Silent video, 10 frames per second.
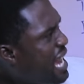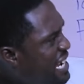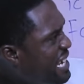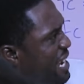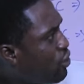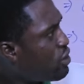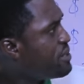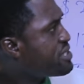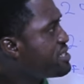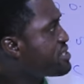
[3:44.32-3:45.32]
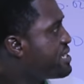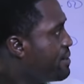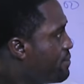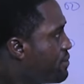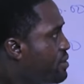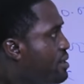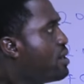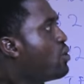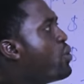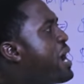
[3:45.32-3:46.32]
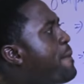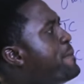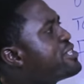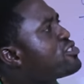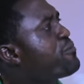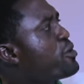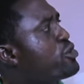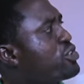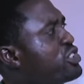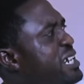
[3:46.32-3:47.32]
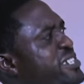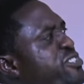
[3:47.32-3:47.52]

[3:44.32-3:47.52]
An economic system where means of production and